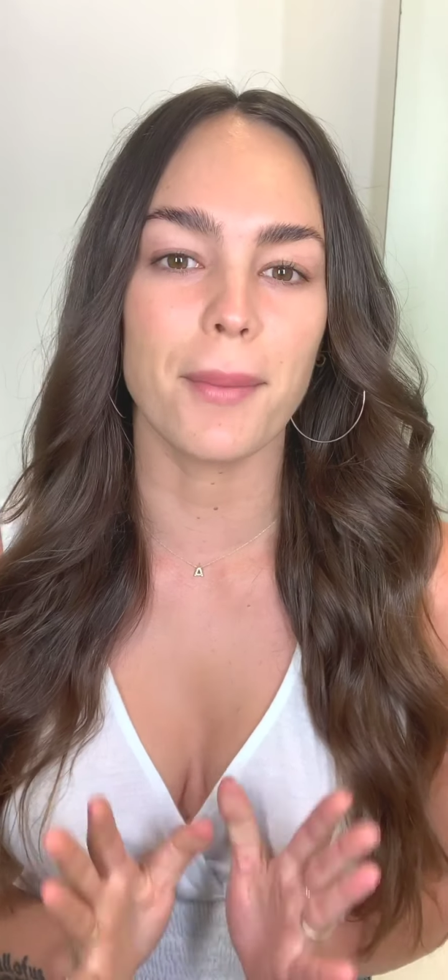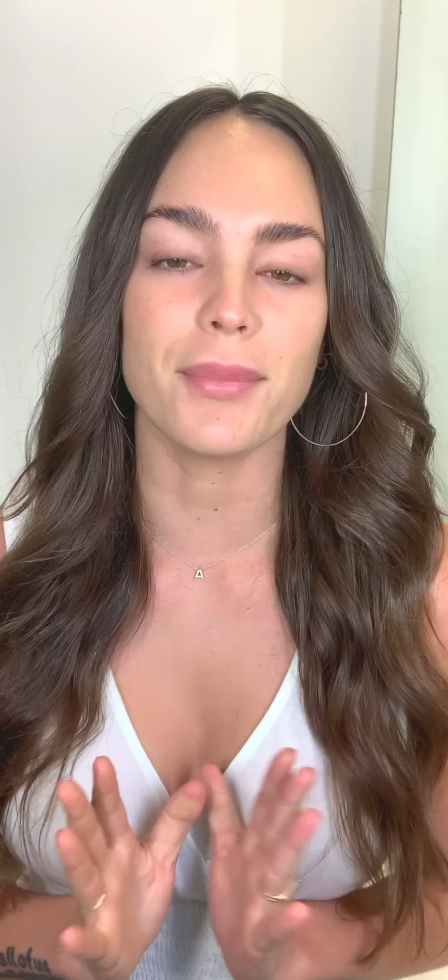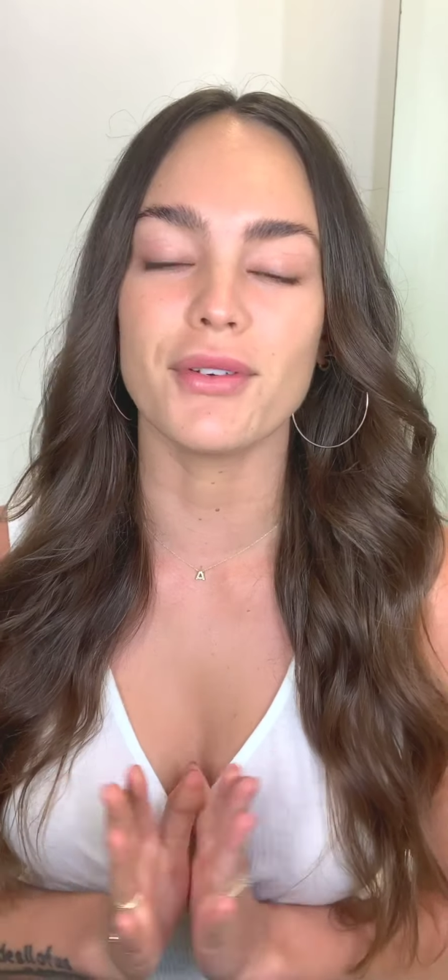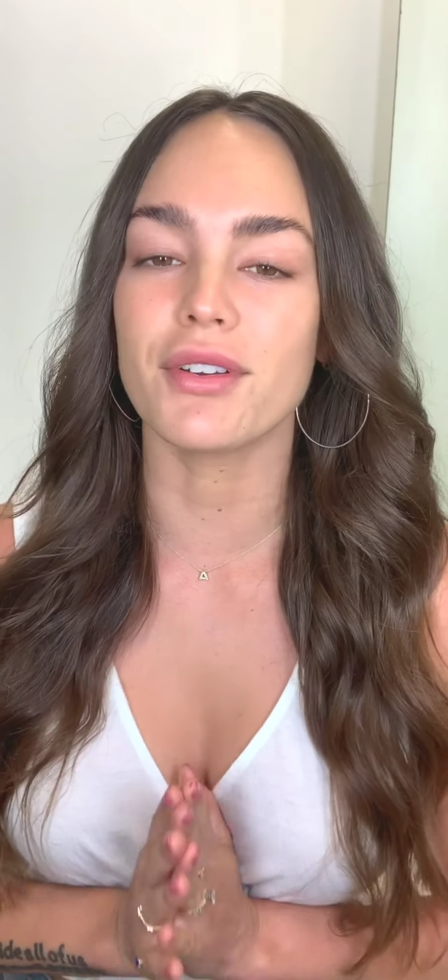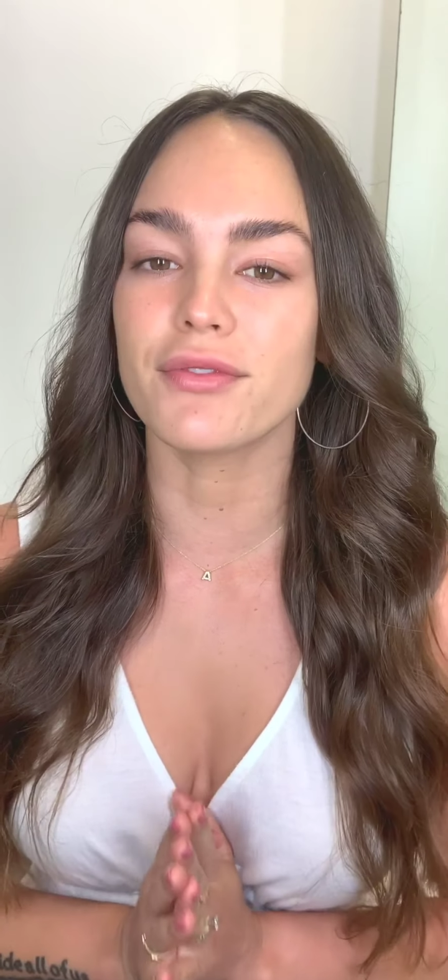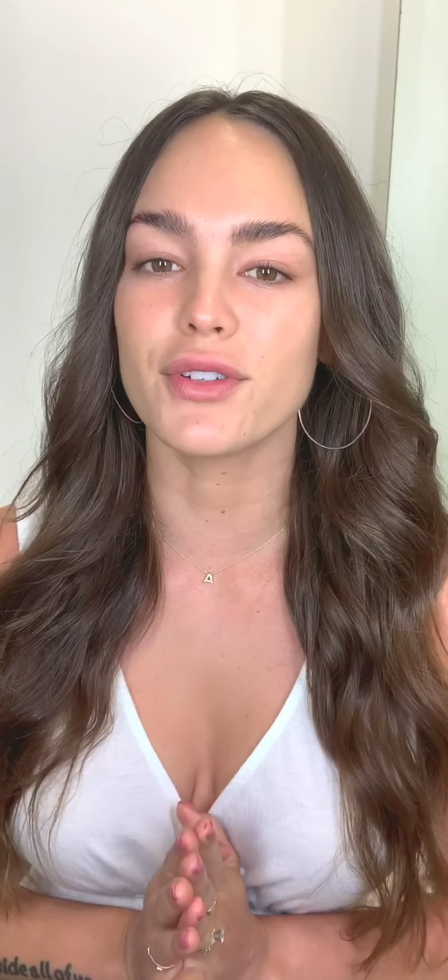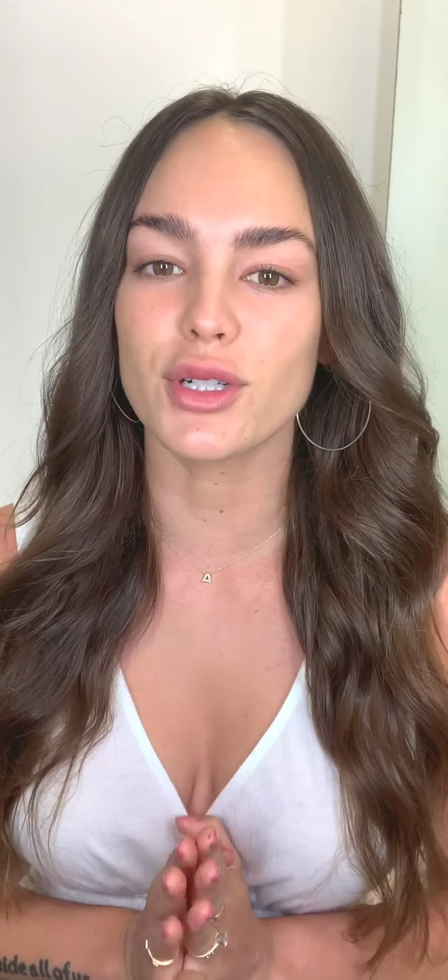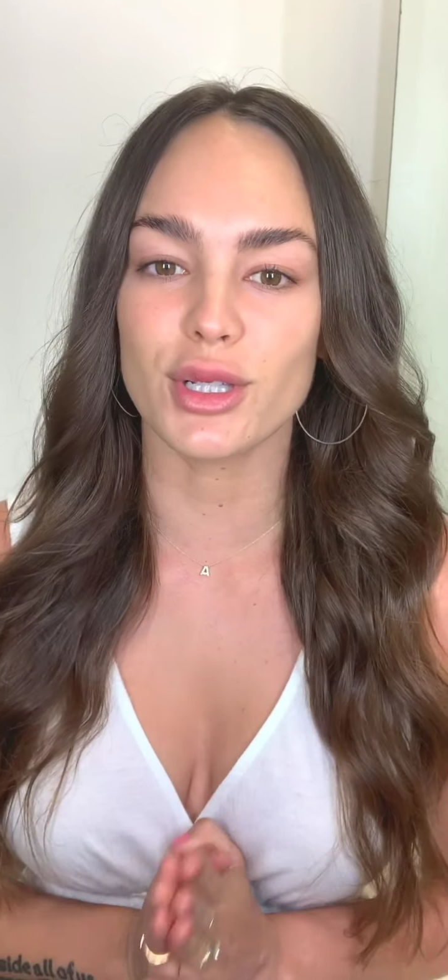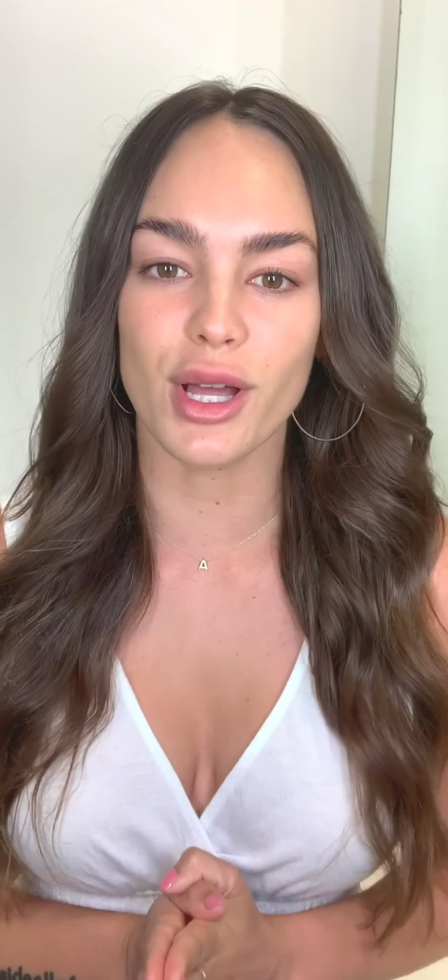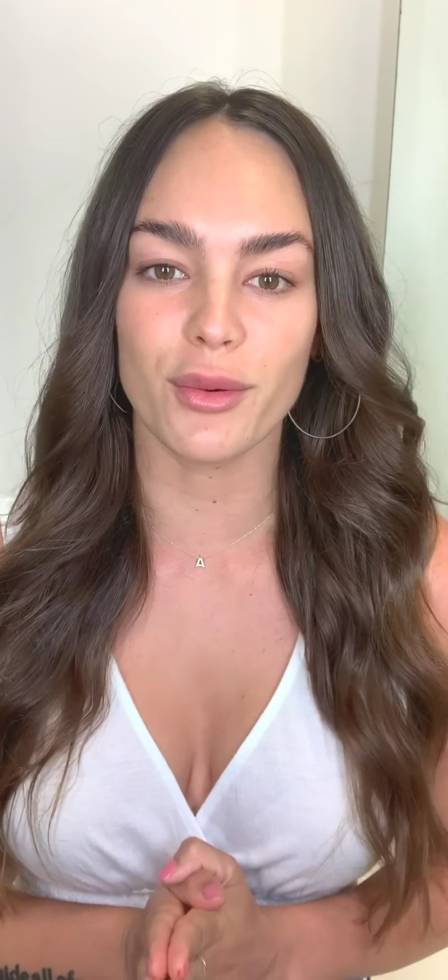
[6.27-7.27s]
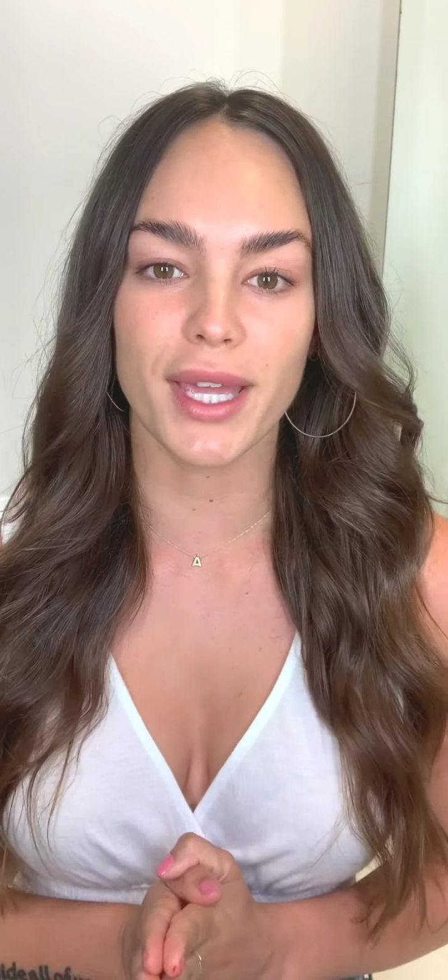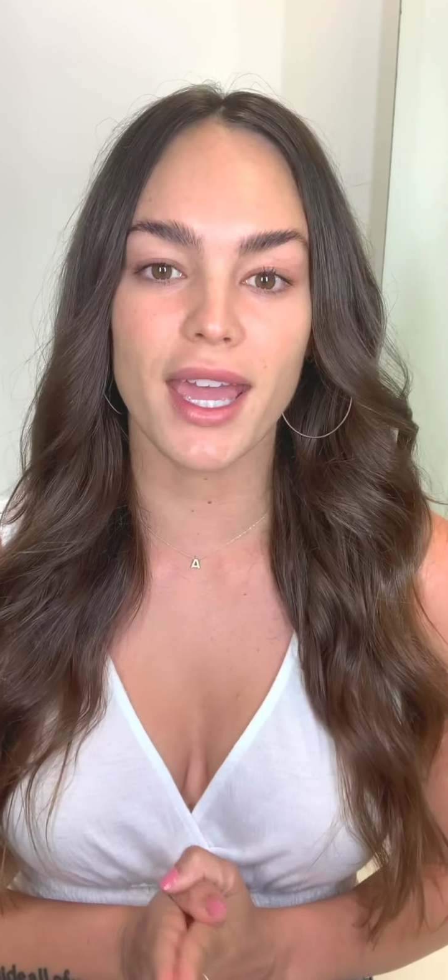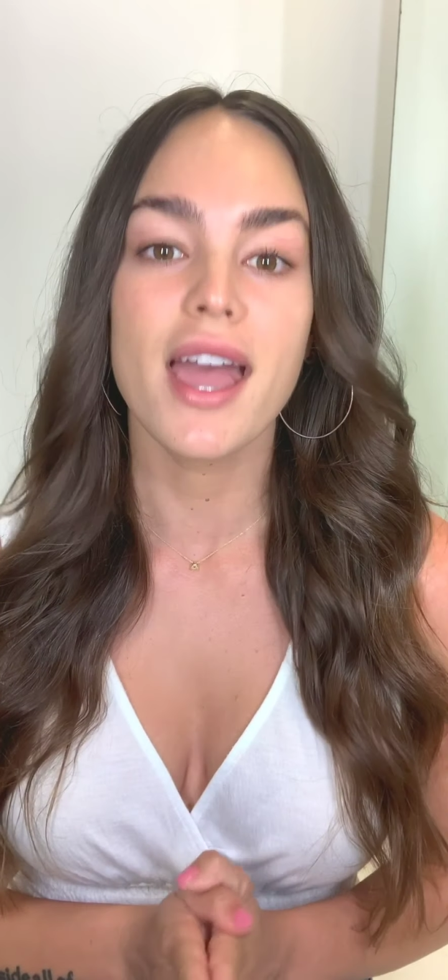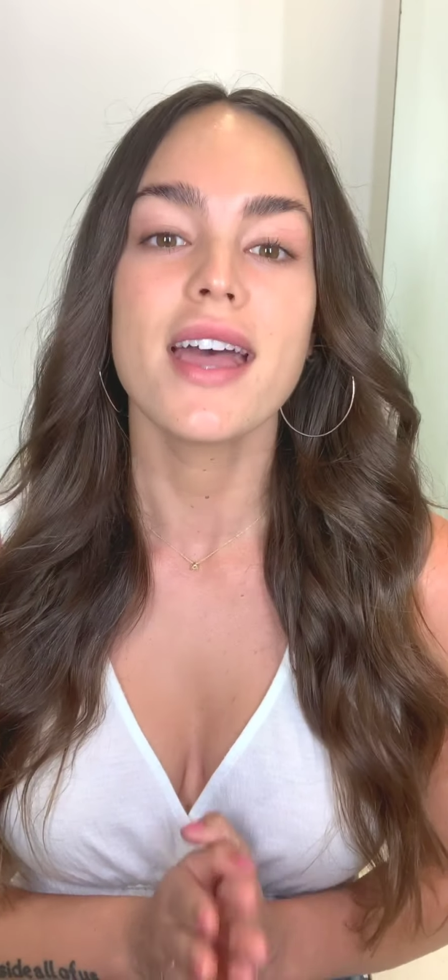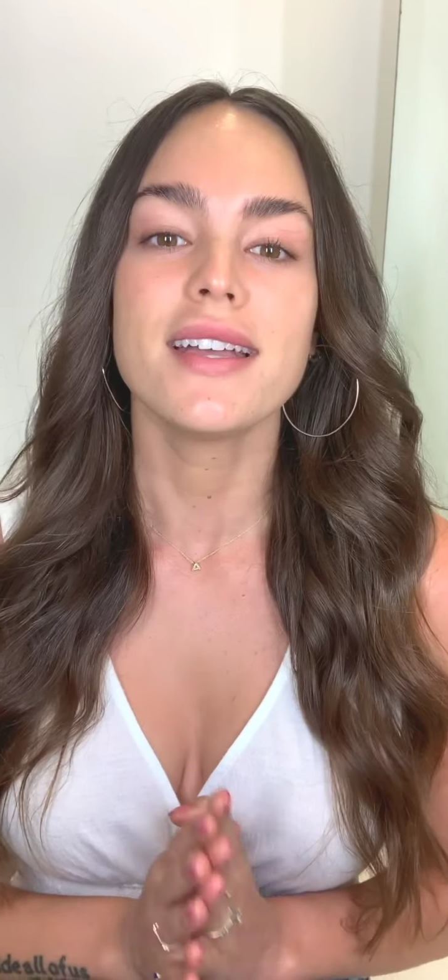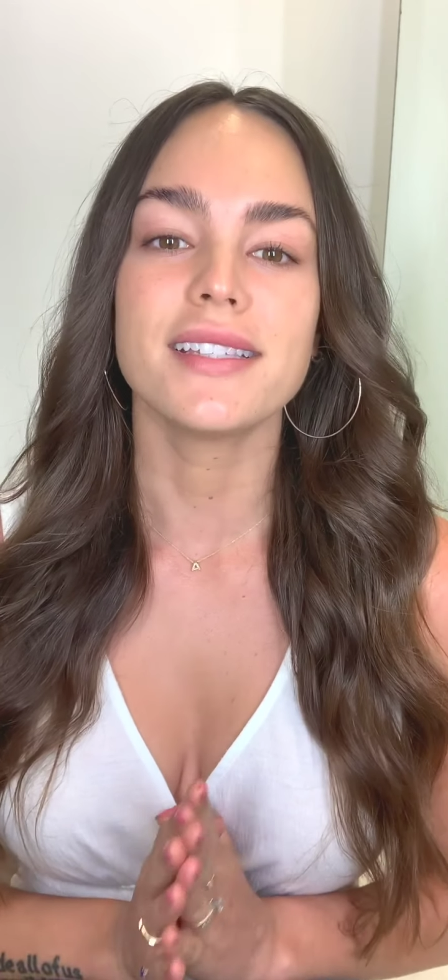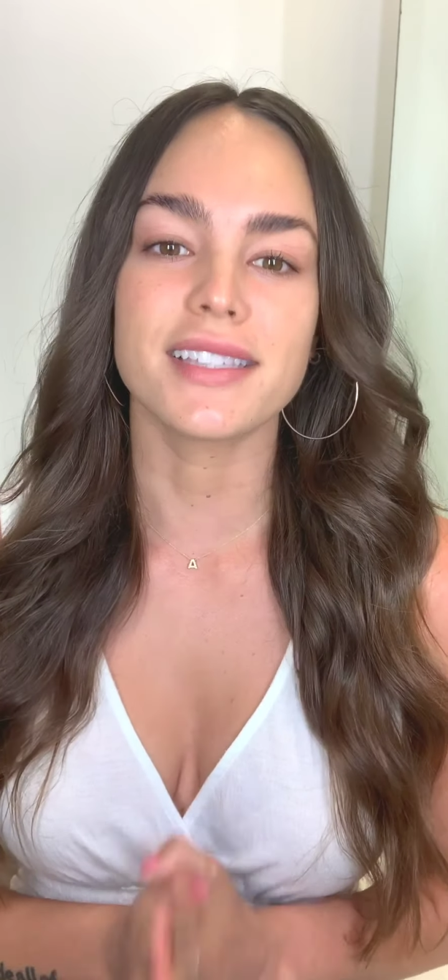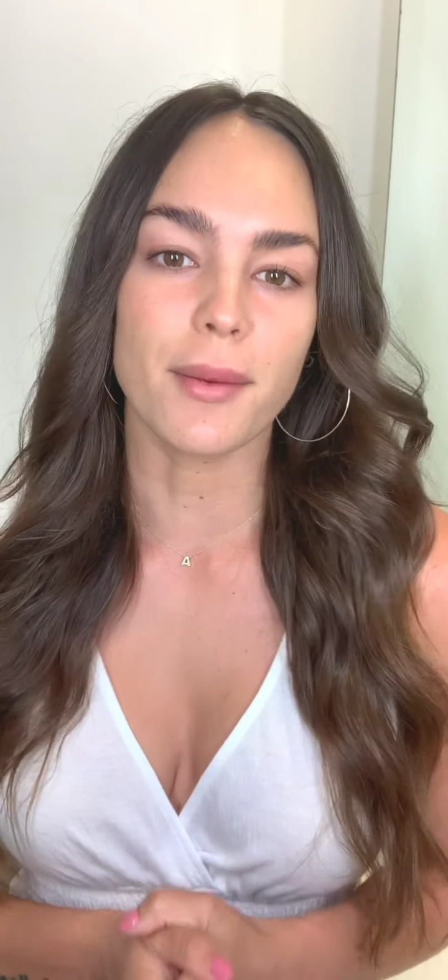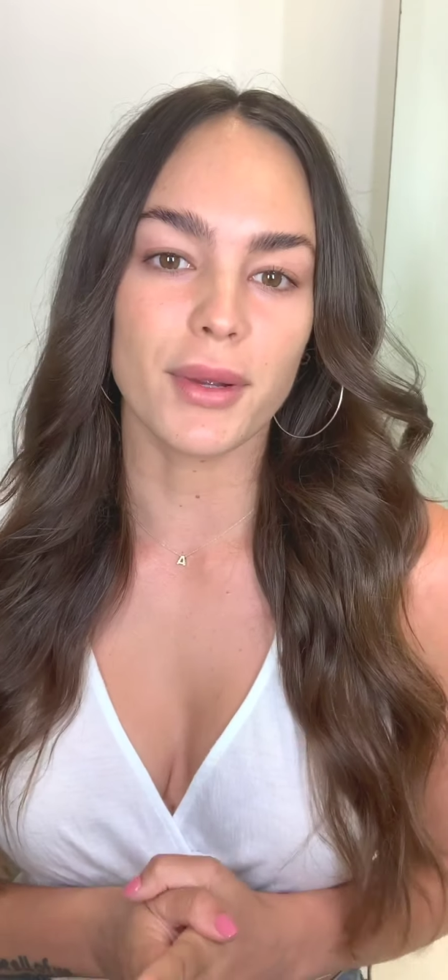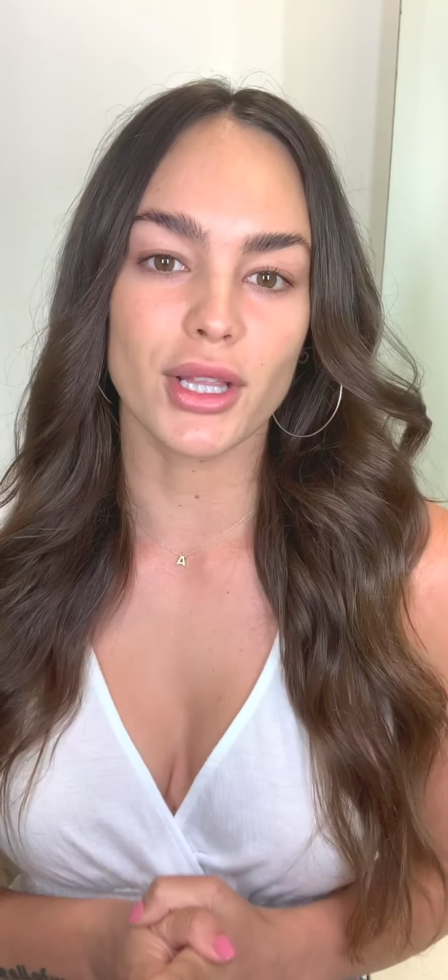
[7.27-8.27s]
beautiful glowy
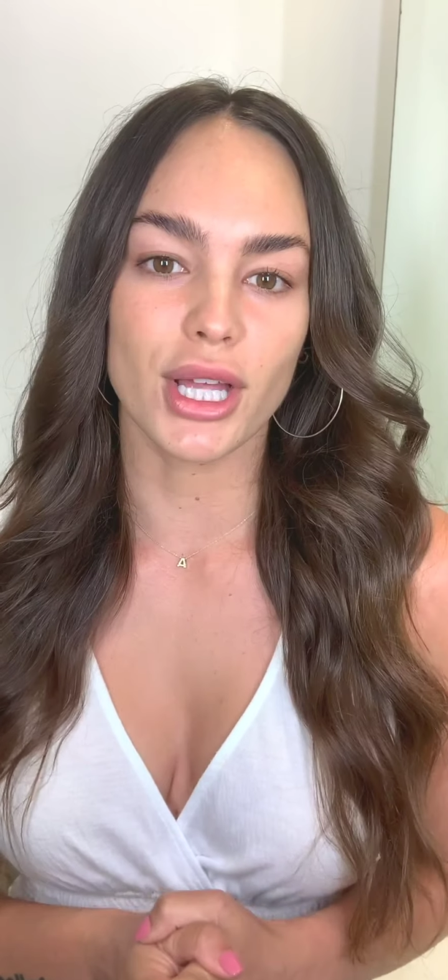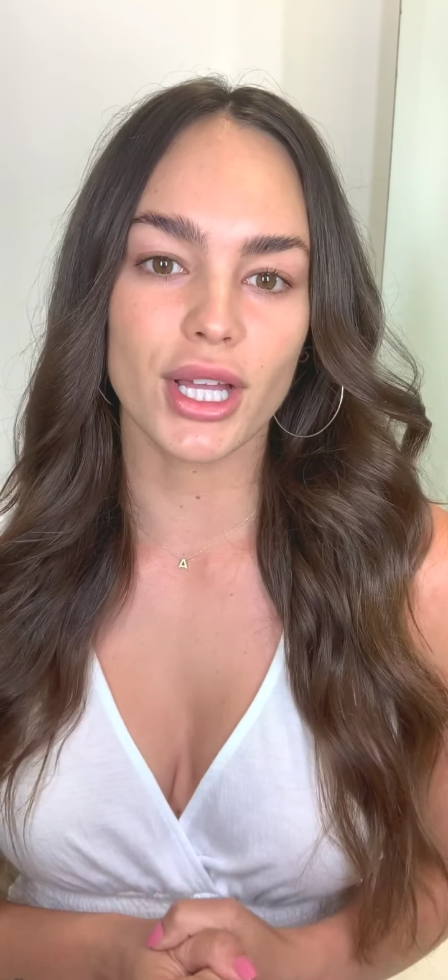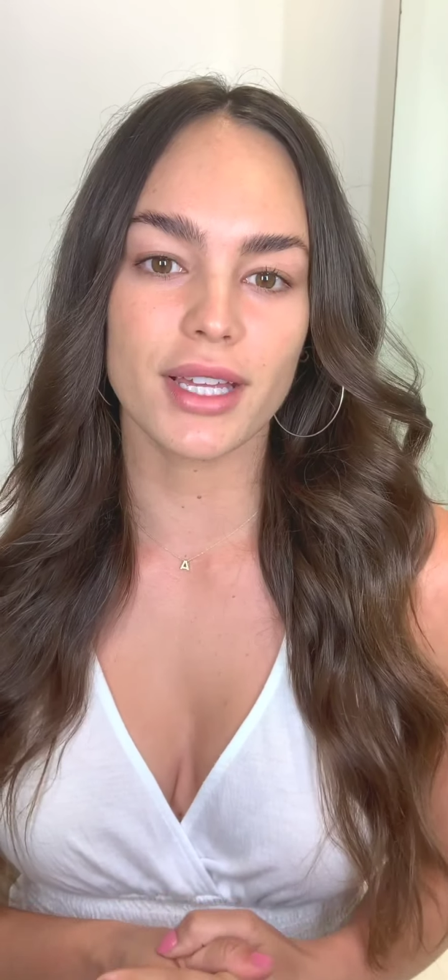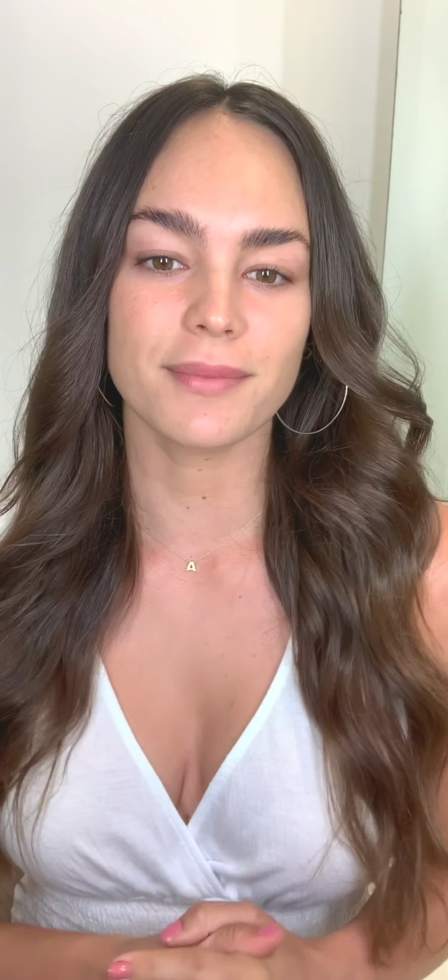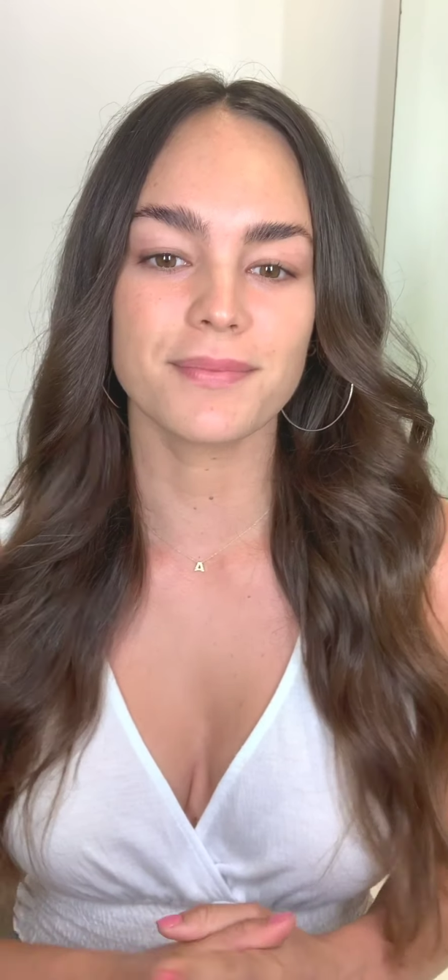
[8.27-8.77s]
summer look.